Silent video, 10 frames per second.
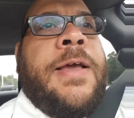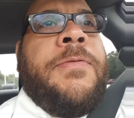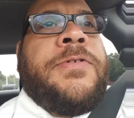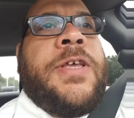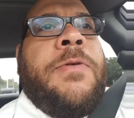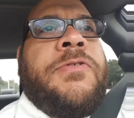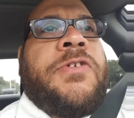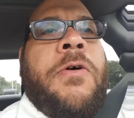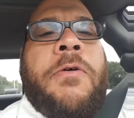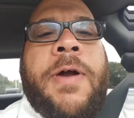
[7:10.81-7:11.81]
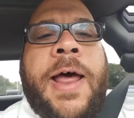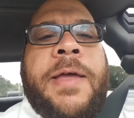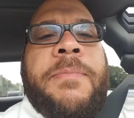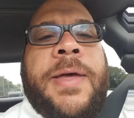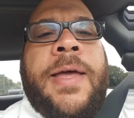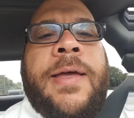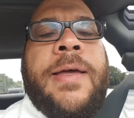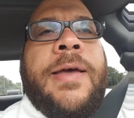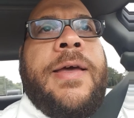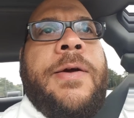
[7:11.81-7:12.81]
It was all right, man.
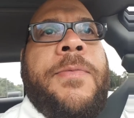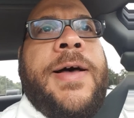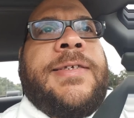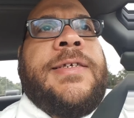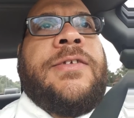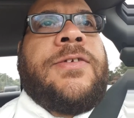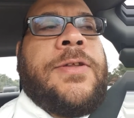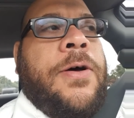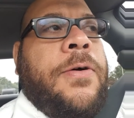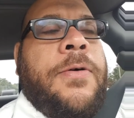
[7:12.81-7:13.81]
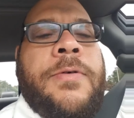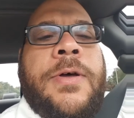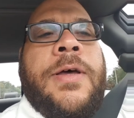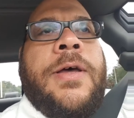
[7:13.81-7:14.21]
It wasn't slow.